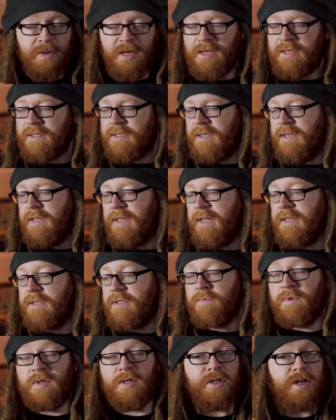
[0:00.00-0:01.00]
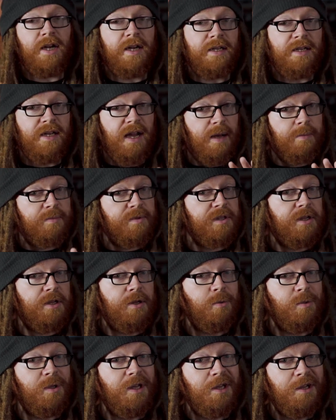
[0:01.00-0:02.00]
APS-C lens, which I
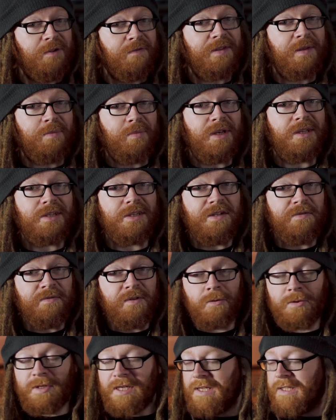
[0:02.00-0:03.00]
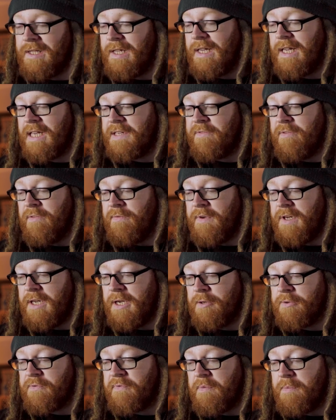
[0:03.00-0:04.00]
absolutely love to bits and have used it in the last few
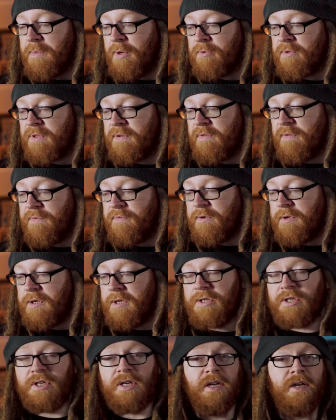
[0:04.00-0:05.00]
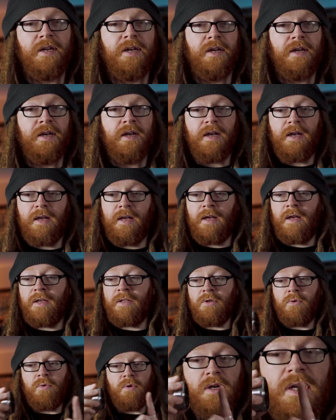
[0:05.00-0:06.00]
videos for most of the footage,
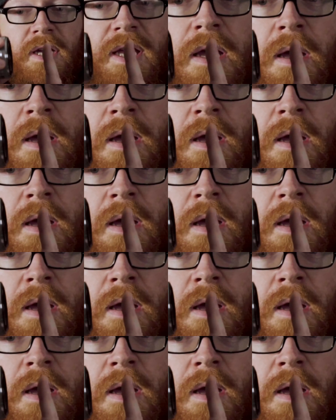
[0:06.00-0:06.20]
you can